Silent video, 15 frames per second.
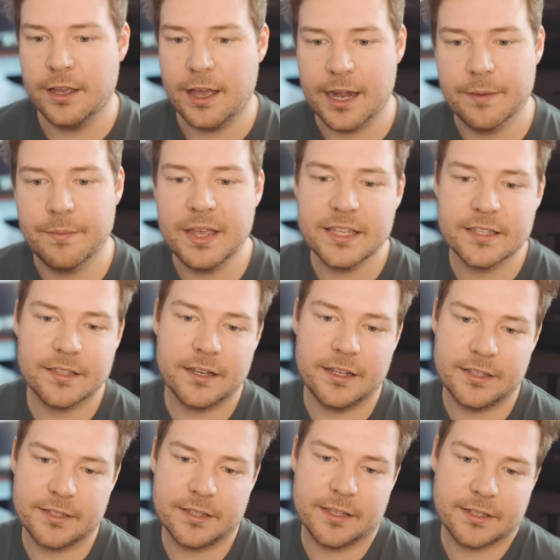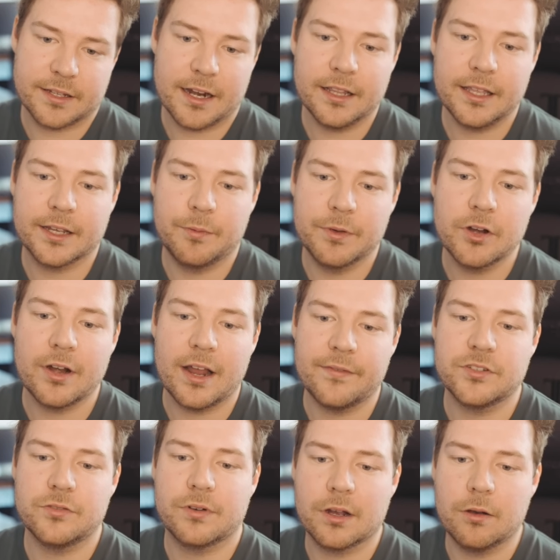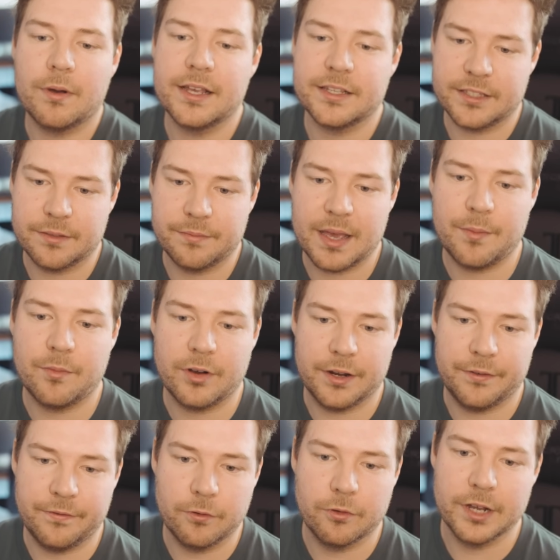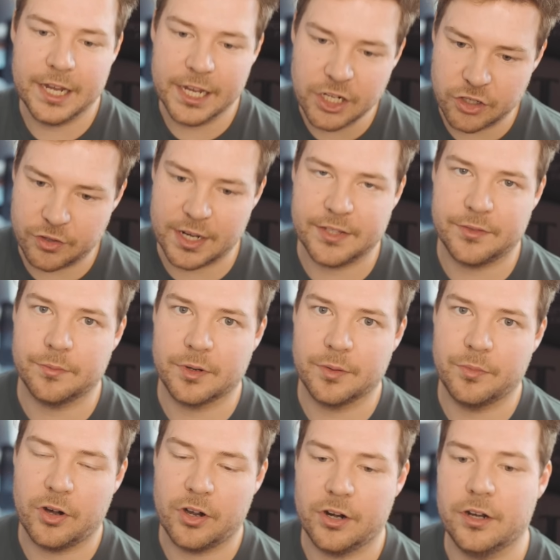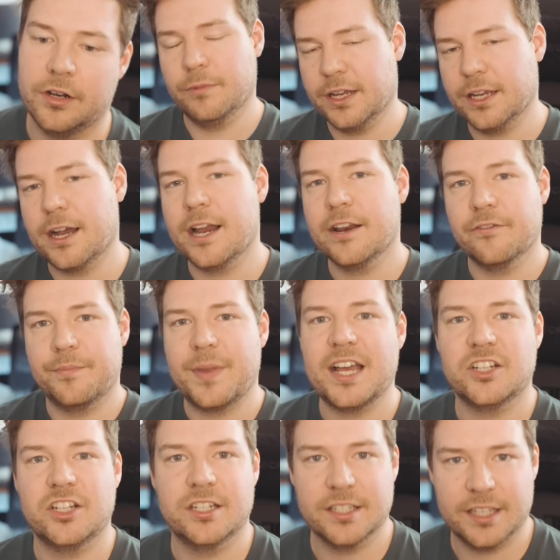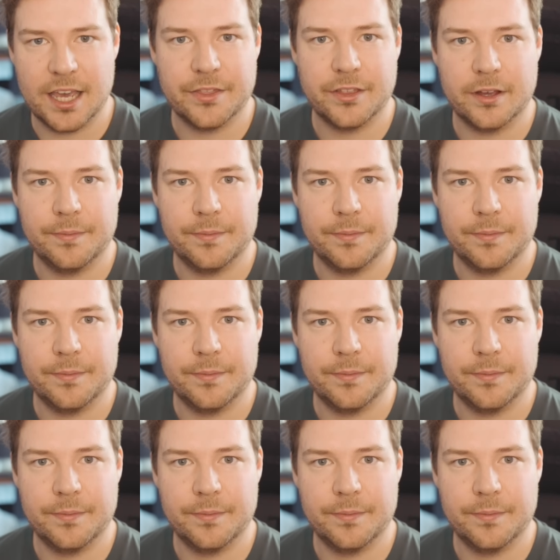And it means that it's, it's kind of like we don't have to request the memory for each transform component. We kind of batch it together.